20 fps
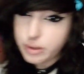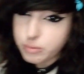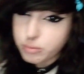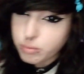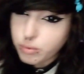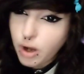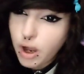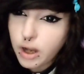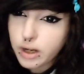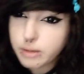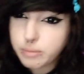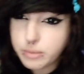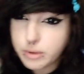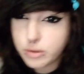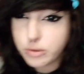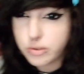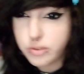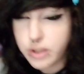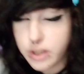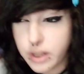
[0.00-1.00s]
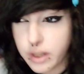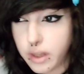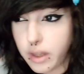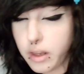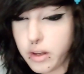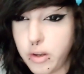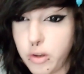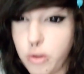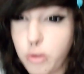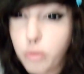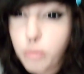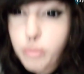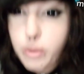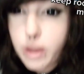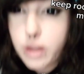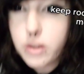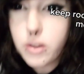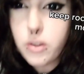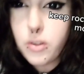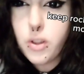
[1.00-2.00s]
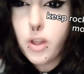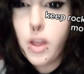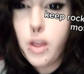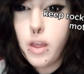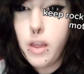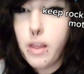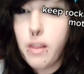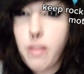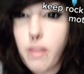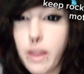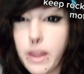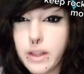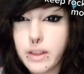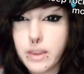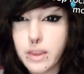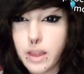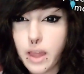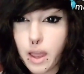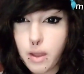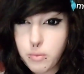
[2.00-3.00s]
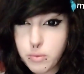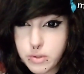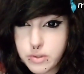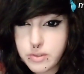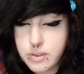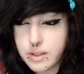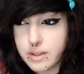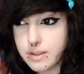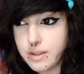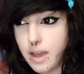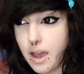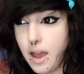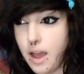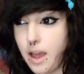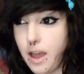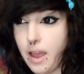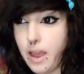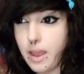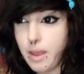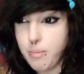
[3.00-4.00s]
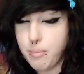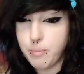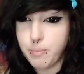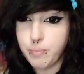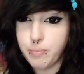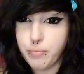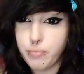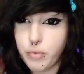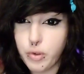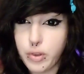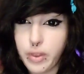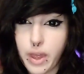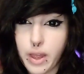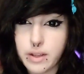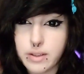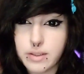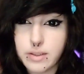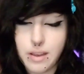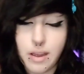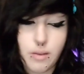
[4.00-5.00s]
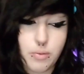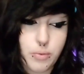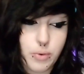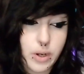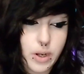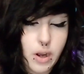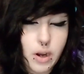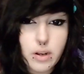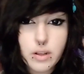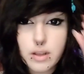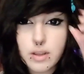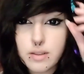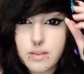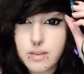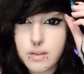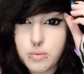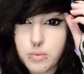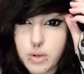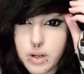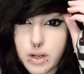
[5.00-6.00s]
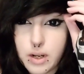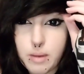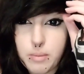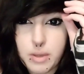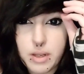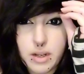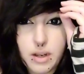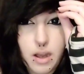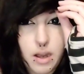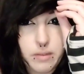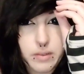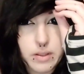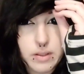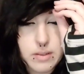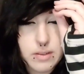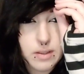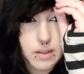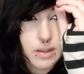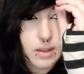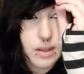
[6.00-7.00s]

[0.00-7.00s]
and rock music and new metal, like that was the time for that stuff, regardless of what, I mean, obviously